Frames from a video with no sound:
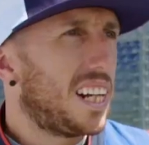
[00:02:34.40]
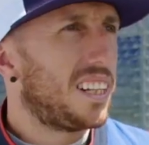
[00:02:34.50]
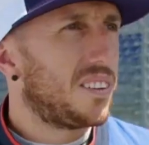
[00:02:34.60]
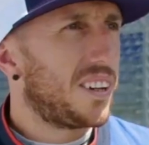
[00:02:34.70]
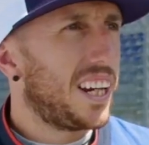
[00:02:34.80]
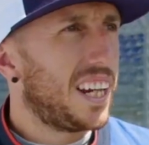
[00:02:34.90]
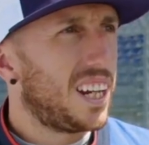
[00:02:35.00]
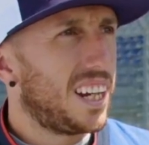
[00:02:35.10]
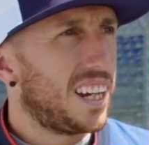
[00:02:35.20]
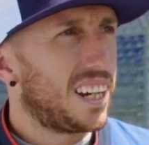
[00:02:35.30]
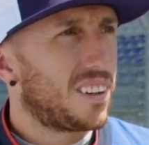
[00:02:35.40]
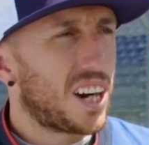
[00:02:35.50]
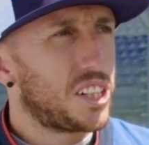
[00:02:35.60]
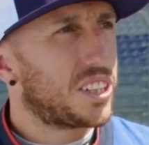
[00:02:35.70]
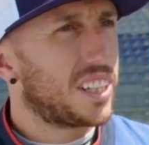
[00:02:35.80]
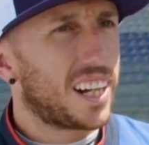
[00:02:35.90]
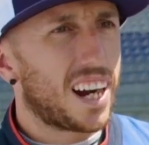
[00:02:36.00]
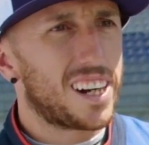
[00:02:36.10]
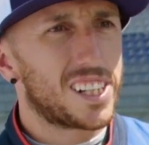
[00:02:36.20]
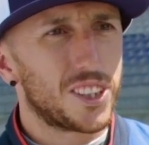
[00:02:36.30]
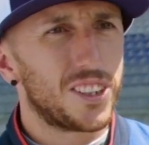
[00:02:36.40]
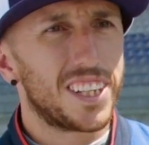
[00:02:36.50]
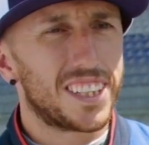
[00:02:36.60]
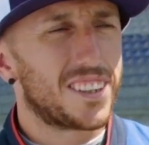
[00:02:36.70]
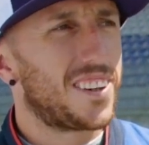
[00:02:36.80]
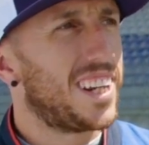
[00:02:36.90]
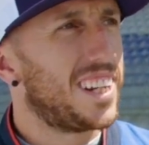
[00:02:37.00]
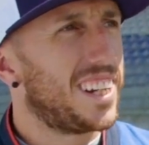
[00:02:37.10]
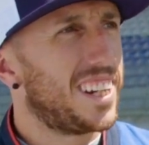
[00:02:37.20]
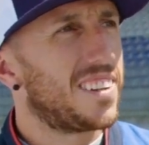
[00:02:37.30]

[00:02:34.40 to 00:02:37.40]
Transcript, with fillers: I didn't really crash the car, so this is really,